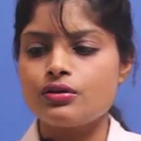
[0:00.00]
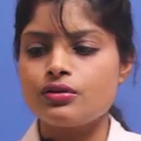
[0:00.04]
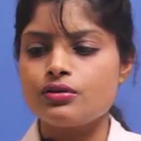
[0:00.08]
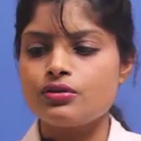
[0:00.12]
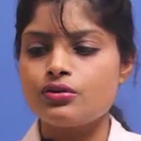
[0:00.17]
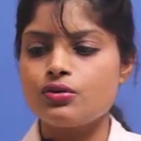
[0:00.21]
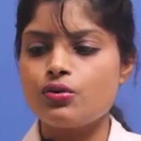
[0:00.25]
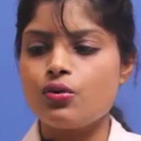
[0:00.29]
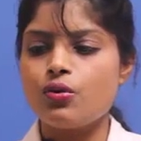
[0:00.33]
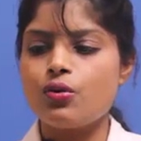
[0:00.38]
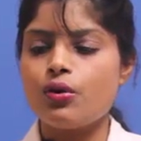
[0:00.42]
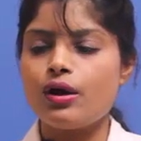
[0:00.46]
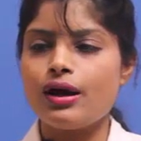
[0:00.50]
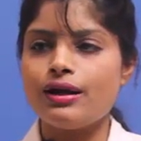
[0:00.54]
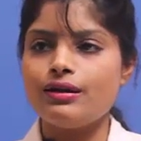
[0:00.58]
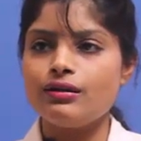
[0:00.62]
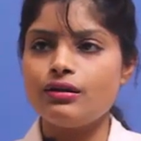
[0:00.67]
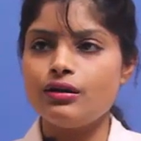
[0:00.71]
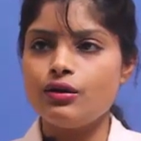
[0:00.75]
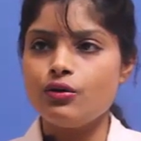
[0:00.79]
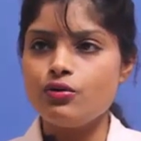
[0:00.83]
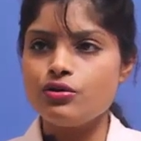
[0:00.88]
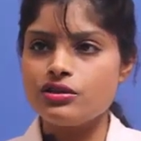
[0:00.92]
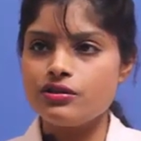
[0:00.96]
So
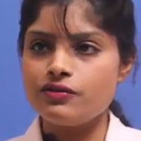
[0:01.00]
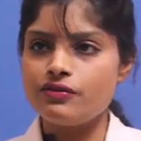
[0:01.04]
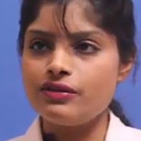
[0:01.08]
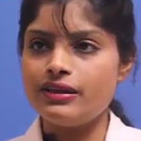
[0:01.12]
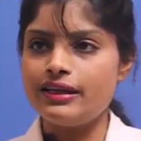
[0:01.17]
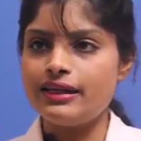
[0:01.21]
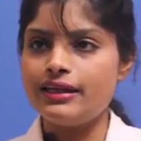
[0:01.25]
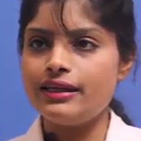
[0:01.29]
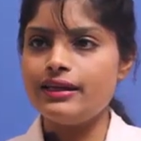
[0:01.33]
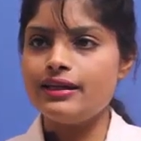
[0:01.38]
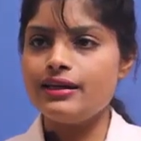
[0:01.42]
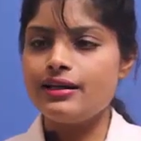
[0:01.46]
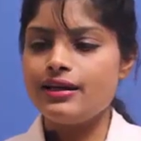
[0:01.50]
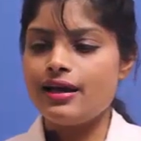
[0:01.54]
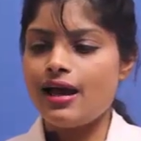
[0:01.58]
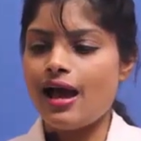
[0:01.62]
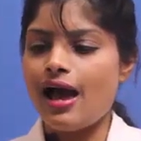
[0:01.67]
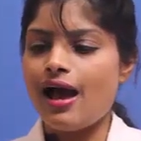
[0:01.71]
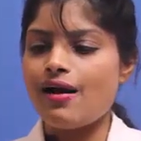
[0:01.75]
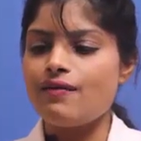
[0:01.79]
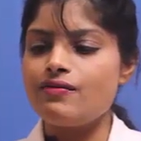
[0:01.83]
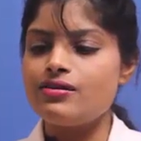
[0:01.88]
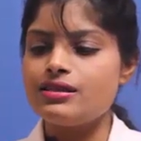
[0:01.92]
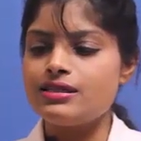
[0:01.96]
conclusively,
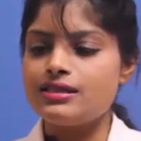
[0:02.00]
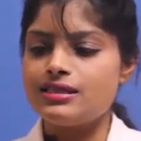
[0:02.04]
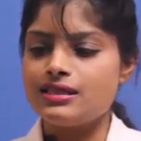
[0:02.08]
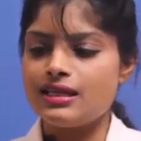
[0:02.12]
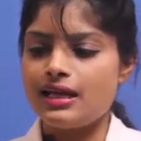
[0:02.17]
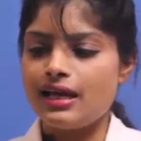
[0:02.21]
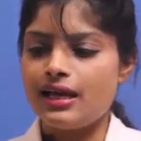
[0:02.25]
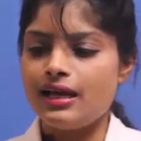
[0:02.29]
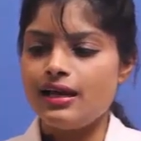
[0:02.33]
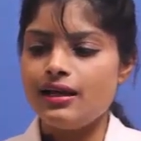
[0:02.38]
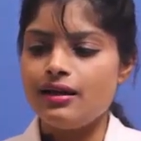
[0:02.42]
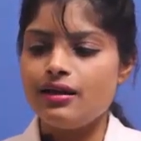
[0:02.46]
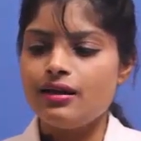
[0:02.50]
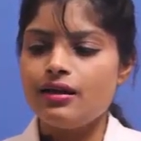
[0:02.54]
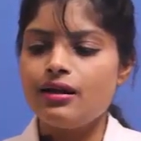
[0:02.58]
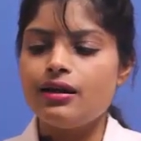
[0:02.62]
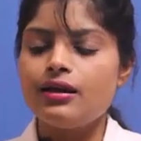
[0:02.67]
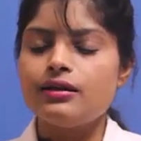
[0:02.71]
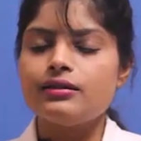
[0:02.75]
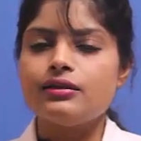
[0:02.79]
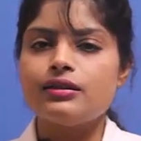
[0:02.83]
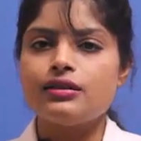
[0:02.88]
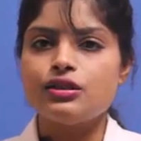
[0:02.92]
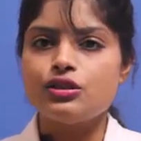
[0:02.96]
I will say
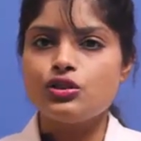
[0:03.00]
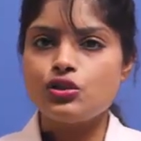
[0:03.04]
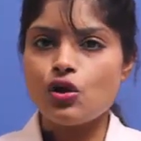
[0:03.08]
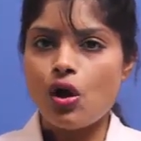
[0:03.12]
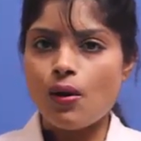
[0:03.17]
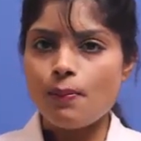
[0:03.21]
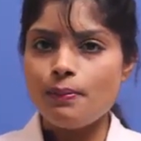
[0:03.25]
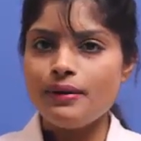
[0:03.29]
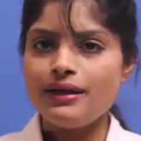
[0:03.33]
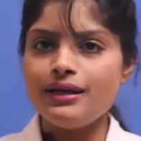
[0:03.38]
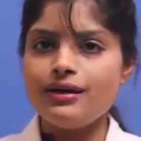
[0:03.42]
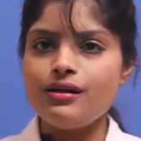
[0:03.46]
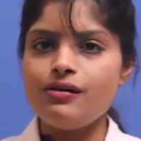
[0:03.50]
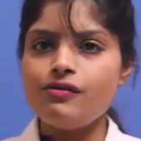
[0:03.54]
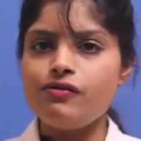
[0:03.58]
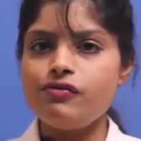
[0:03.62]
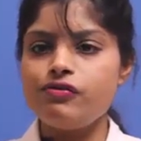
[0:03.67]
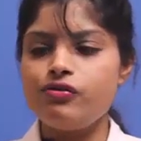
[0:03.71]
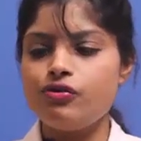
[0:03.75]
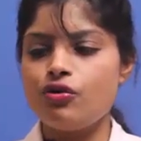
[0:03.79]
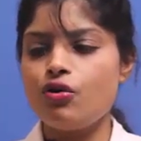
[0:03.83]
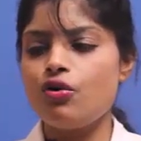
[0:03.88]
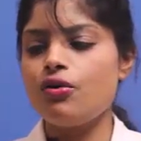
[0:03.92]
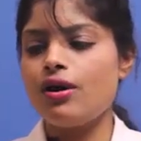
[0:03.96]
that the topical
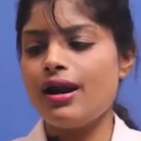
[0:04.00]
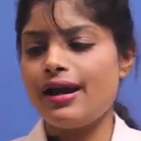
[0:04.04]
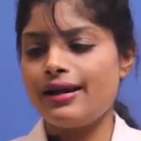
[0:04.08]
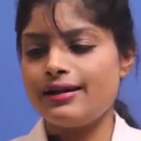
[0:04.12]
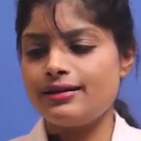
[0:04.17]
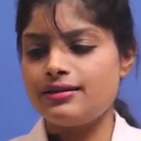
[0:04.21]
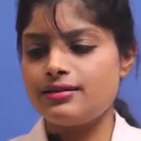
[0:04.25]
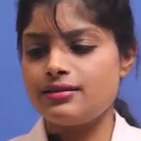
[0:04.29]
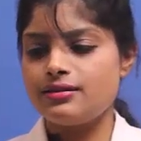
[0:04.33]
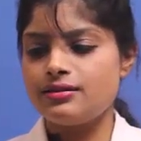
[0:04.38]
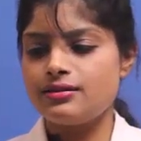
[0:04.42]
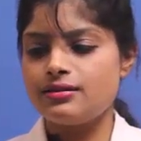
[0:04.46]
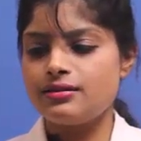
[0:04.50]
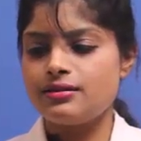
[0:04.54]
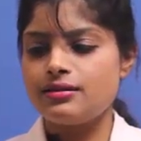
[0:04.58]
fluoride